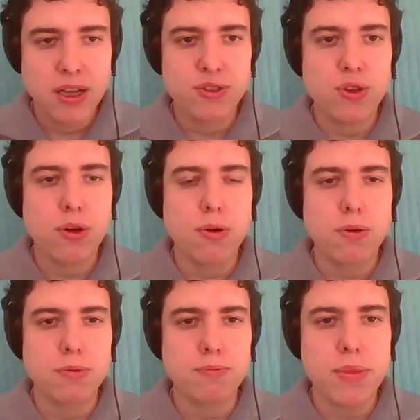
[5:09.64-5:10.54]

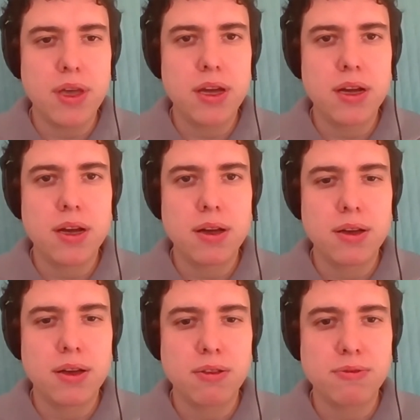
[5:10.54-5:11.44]

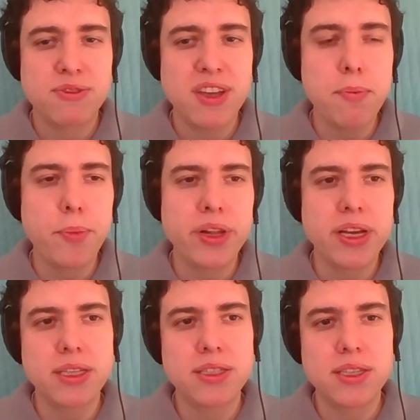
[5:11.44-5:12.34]
So some
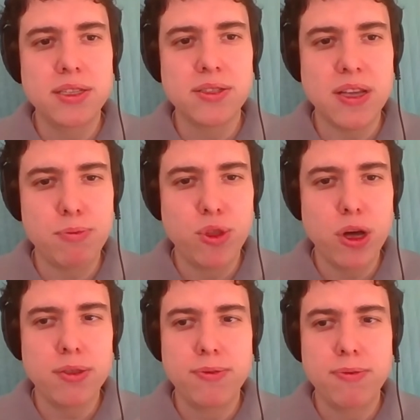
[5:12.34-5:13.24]
places
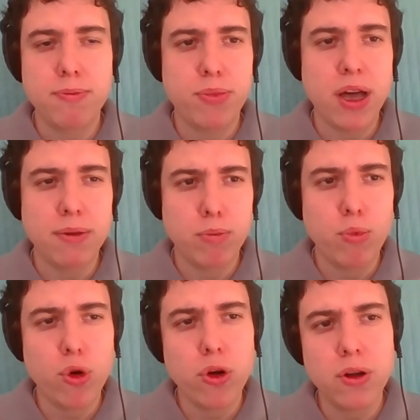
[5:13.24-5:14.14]
adopt
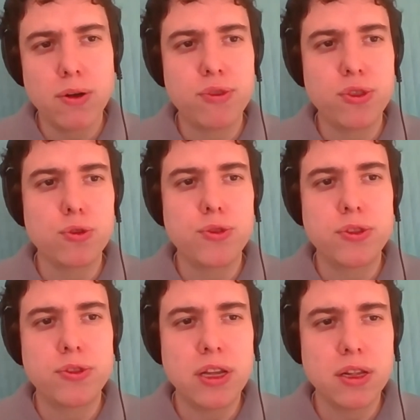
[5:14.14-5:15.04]
more of
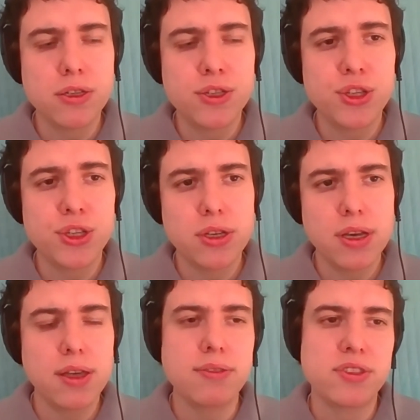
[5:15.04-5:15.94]
no-tillage
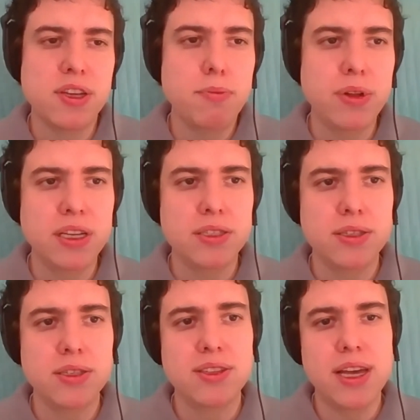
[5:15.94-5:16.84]
and some
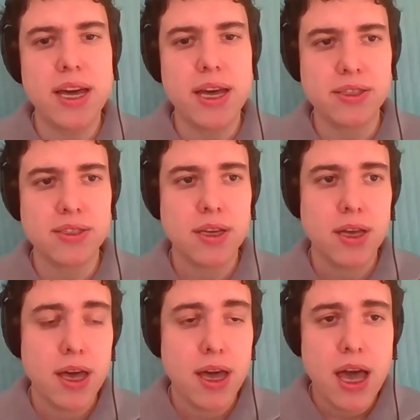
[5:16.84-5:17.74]
places less.
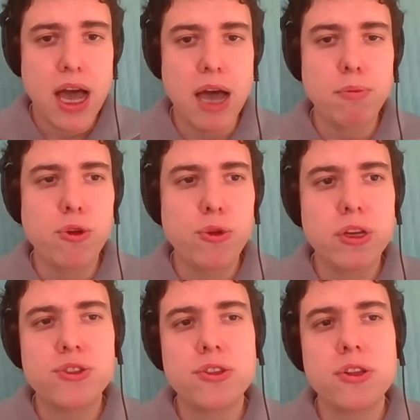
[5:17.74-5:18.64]
I'm
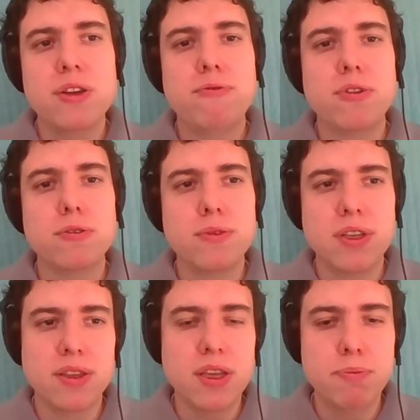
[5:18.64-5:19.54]
originally from
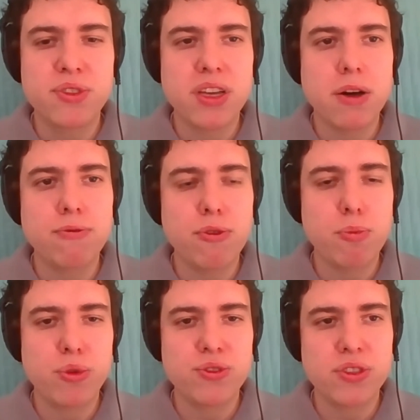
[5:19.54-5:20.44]
the deep south
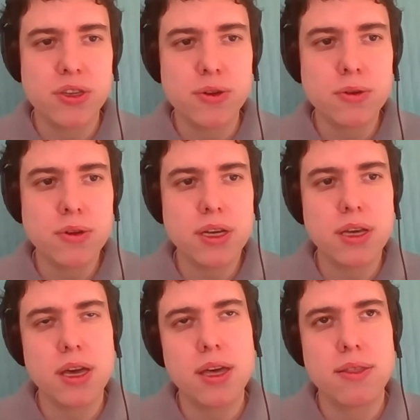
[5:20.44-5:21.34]
of Brazil,
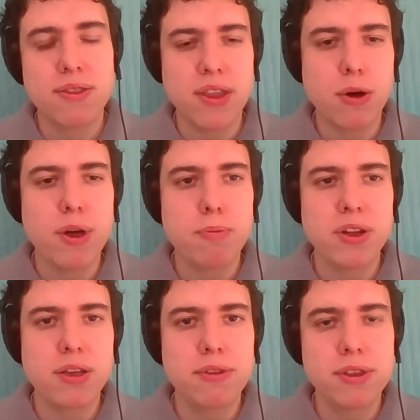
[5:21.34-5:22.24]
and now I'm
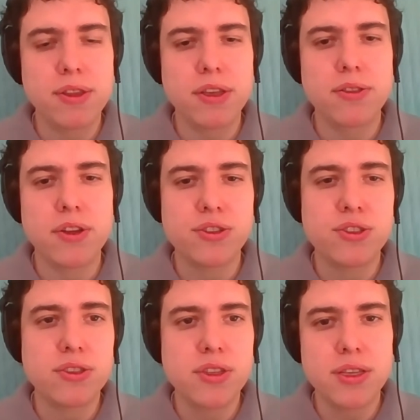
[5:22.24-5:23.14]
living in
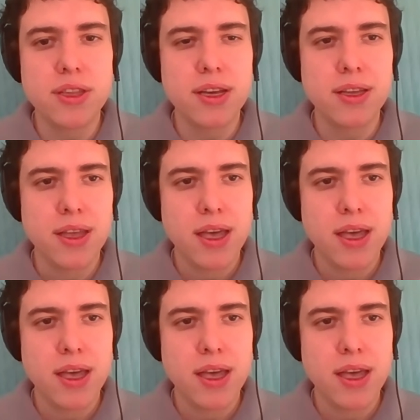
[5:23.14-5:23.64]
Argentina.